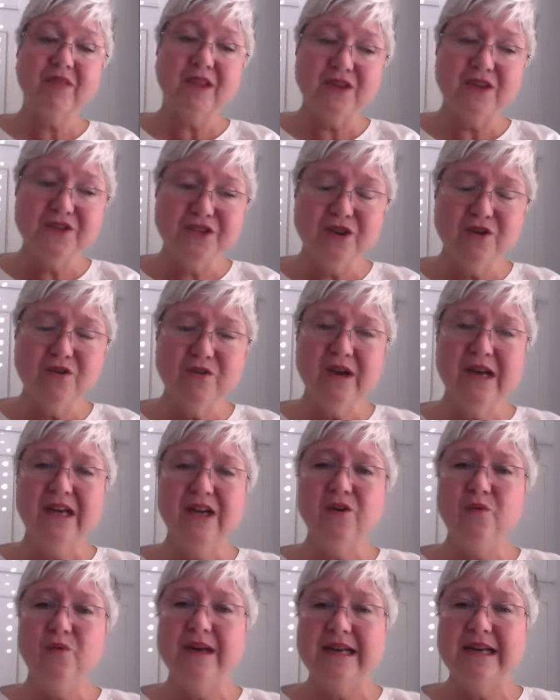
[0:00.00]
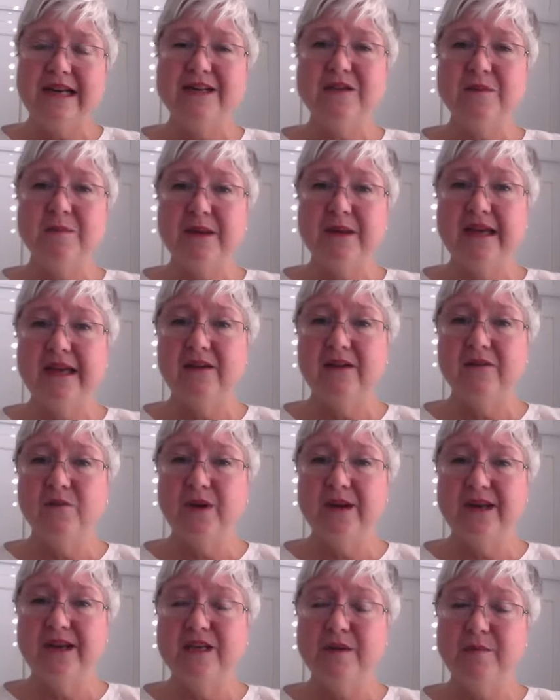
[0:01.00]
So we need to
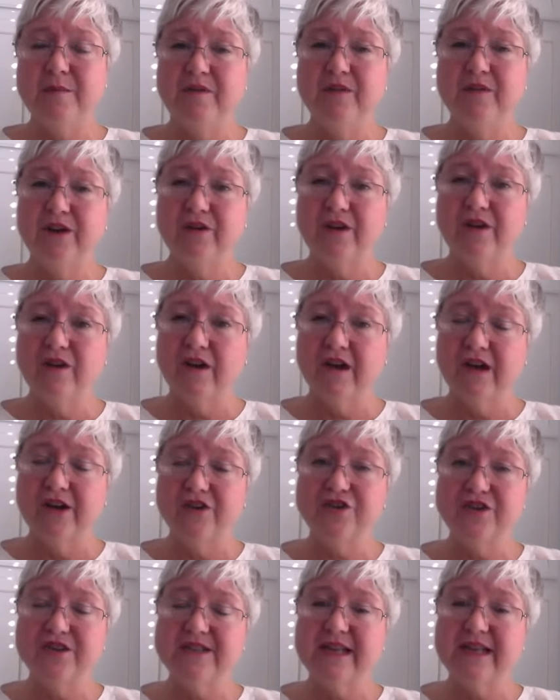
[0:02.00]
be very cautious.